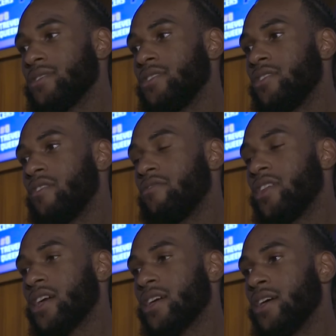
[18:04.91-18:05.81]
You know, I
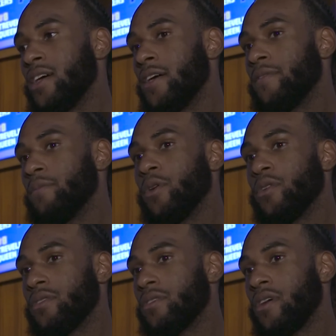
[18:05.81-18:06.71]
feel like
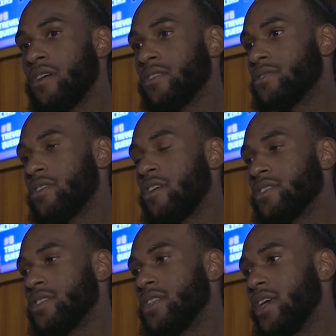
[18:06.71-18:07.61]
both are
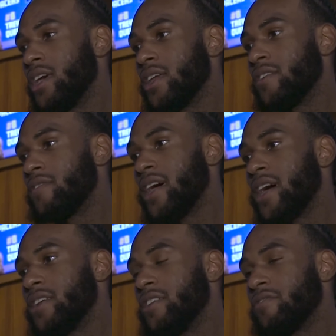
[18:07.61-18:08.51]
stars in the league, and if they
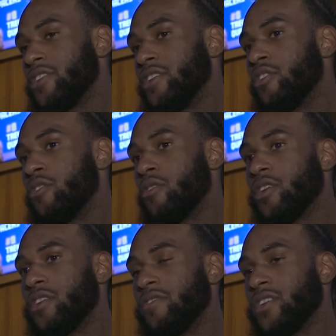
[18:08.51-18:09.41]
had a different ego
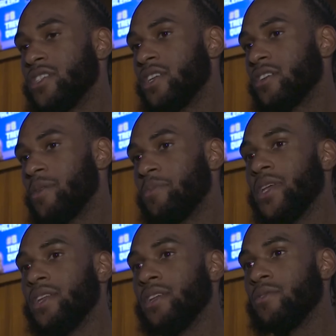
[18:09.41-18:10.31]
or a different agenda coming
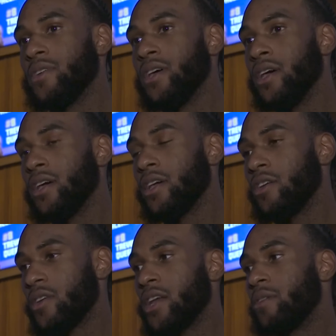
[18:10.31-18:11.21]
in, it would, you
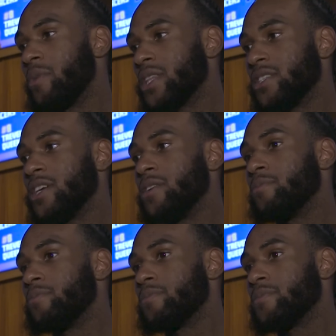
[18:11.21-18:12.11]
know, kind of make the
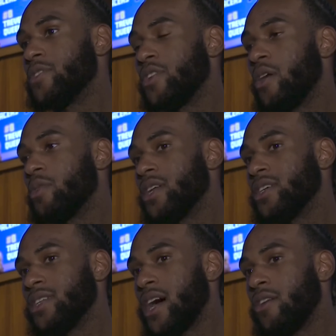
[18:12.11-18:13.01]
team, you know, not what it
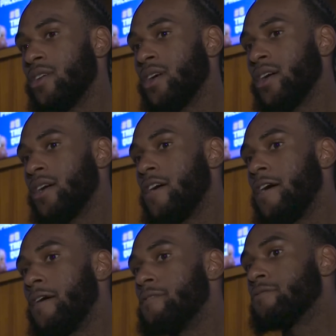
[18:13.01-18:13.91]
is now.
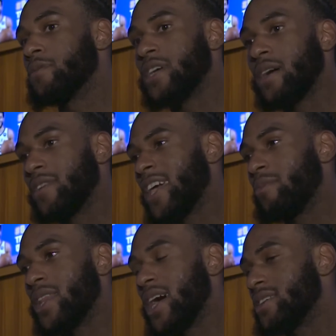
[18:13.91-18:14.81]
From the time they
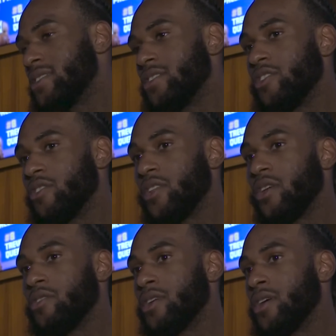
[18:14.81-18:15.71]
came in last year, you know,
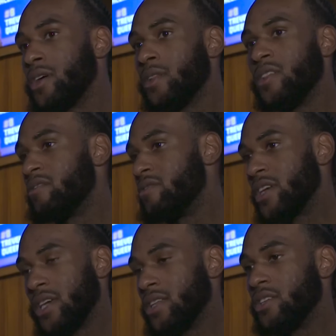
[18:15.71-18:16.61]
they were
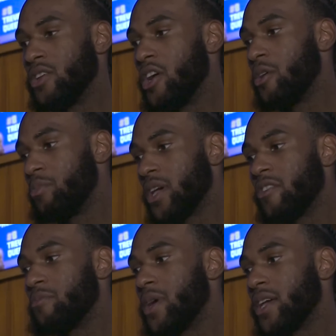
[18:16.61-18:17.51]
loving and, you know, helping
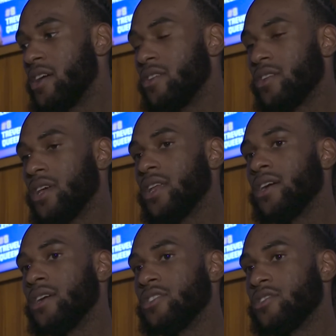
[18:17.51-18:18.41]
everybody out and
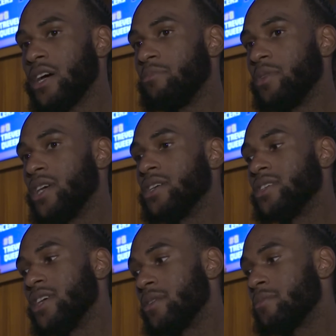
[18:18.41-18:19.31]
just trying to be a
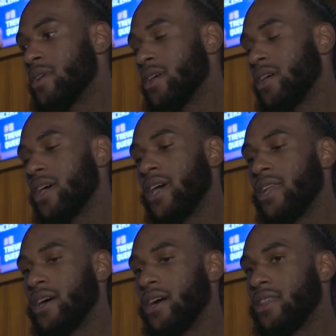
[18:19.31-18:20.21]
team.
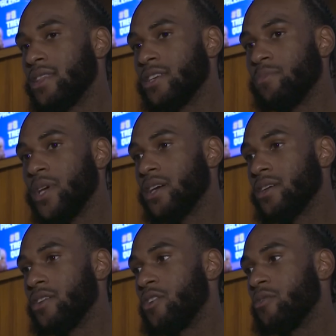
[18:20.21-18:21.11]
And I think that's big.
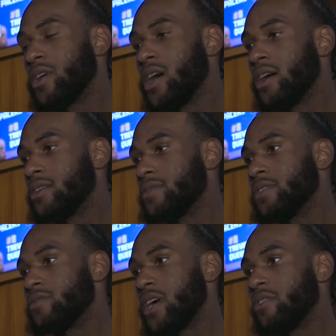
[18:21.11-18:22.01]
You know, we got,
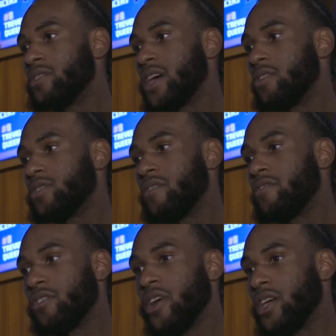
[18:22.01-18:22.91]
you know, Tyrese now is
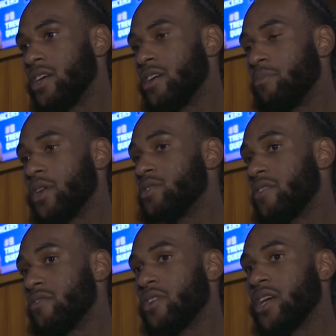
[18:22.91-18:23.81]
having a great year, and Buddy's
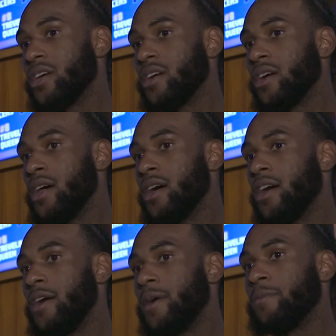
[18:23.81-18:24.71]
having a great year,
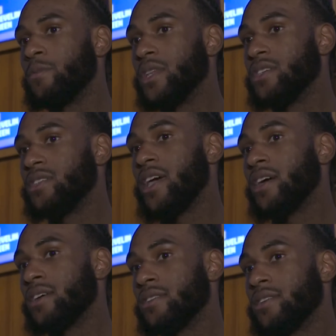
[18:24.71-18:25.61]
really
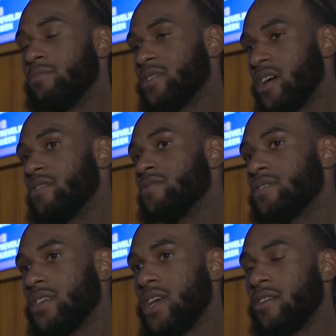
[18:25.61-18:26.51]
staying
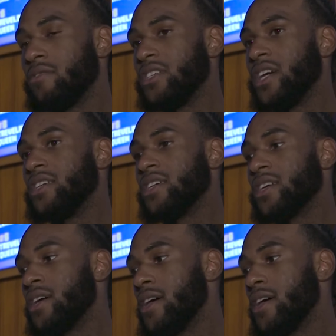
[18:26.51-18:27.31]
themselves and not really changing.